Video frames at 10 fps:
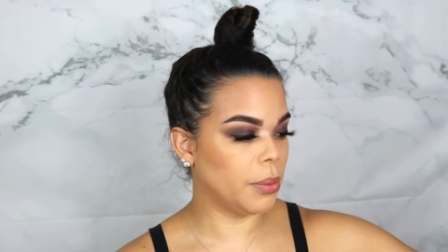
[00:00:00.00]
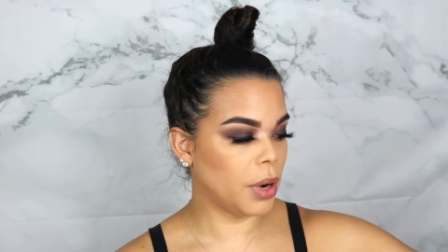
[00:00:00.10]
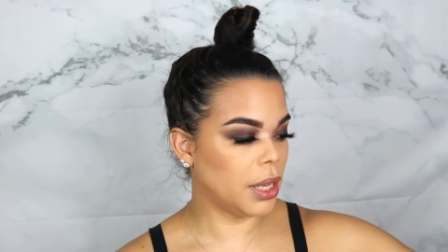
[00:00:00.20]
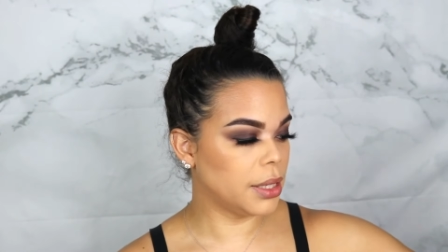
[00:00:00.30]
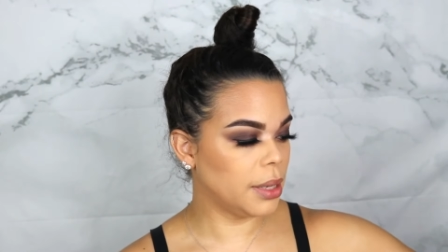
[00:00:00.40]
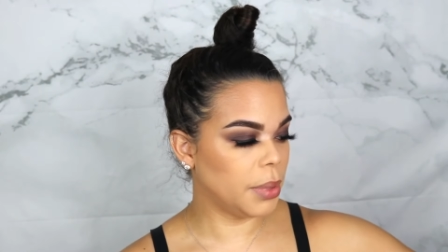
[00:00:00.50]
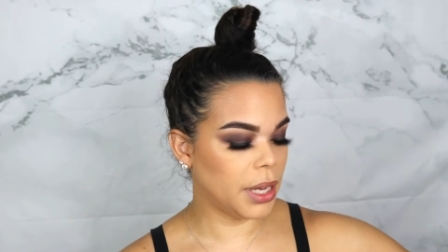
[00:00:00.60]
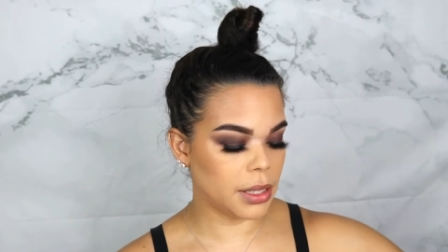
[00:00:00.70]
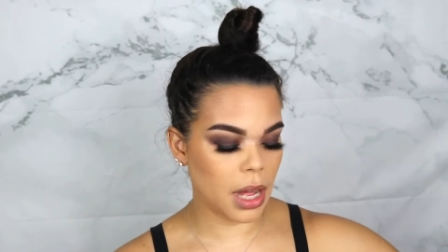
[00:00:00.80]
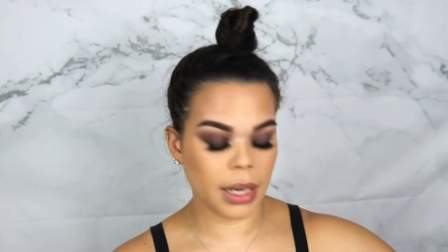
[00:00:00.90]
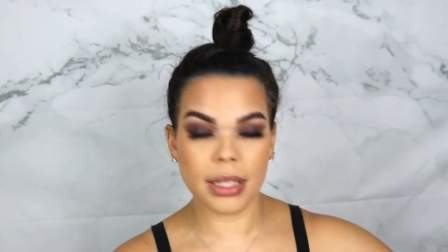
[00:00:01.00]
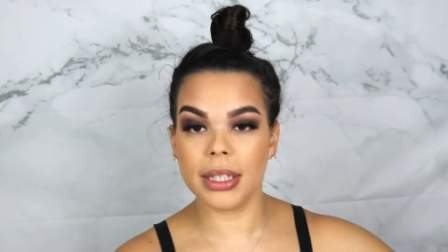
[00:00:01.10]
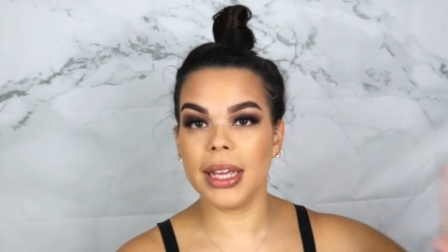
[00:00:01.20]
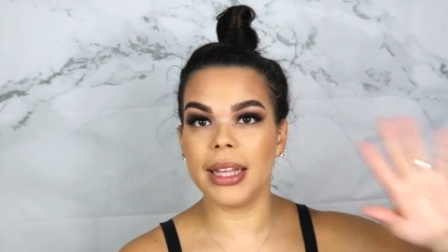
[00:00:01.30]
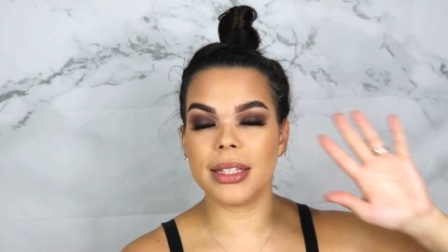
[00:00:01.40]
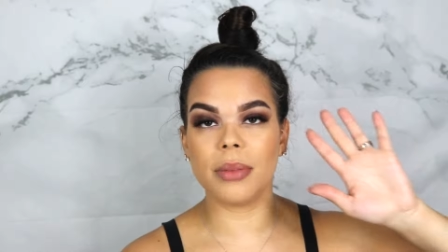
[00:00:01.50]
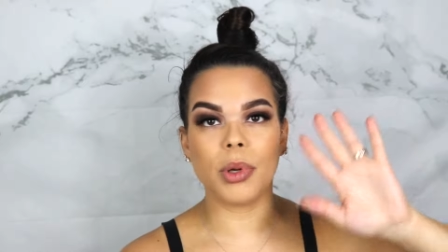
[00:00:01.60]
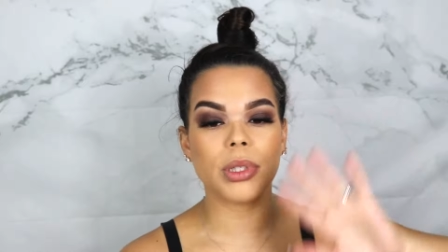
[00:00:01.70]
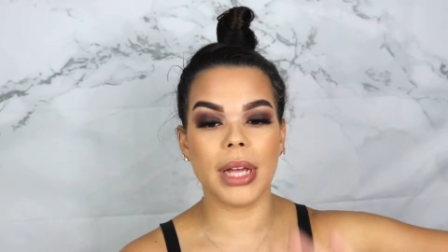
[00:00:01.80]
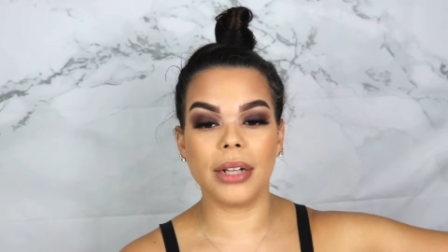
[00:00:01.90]
and bronzing because honestly, it's the
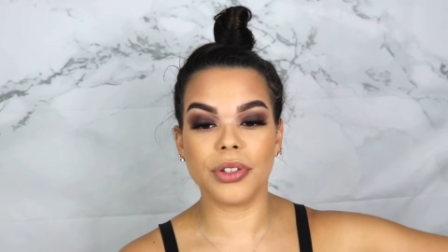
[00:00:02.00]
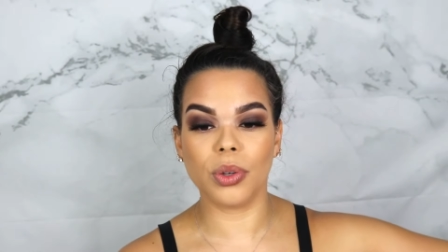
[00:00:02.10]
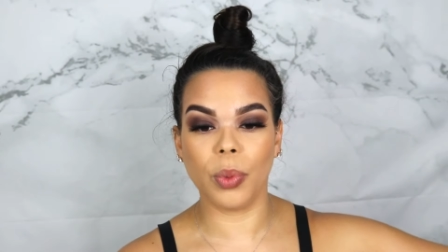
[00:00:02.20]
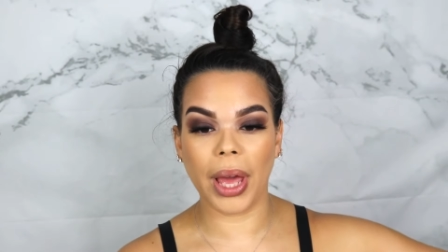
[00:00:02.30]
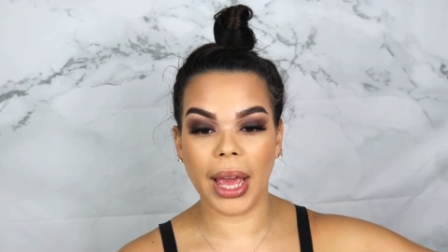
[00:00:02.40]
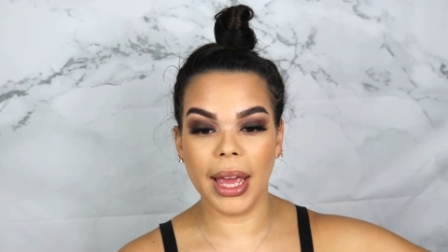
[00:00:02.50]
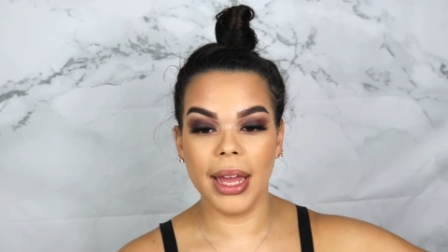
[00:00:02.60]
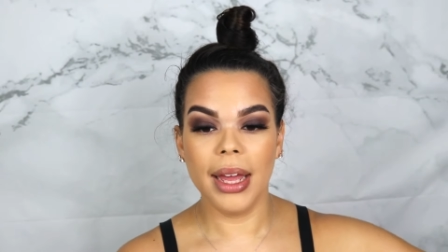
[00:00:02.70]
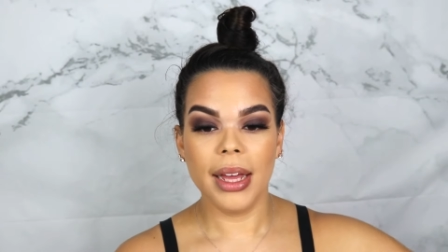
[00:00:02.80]
most natural way